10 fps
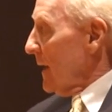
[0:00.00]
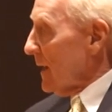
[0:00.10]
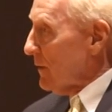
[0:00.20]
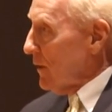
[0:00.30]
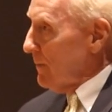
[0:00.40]

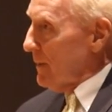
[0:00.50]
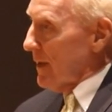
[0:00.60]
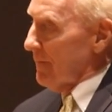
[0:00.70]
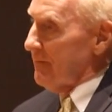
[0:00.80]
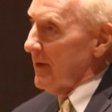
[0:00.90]
and good
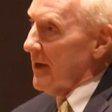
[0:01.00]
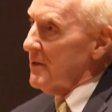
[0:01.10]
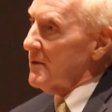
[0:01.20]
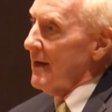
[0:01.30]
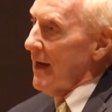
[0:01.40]

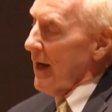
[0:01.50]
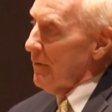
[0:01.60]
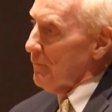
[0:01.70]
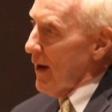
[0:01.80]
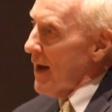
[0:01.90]
benefits
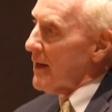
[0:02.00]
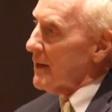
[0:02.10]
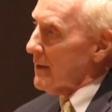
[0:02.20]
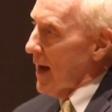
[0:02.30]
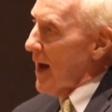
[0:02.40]
and
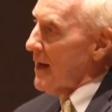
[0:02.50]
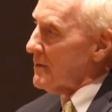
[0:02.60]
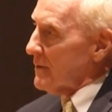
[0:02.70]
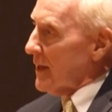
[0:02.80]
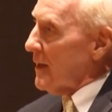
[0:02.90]

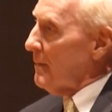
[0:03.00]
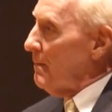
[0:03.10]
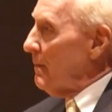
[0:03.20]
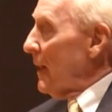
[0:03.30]
recognize them,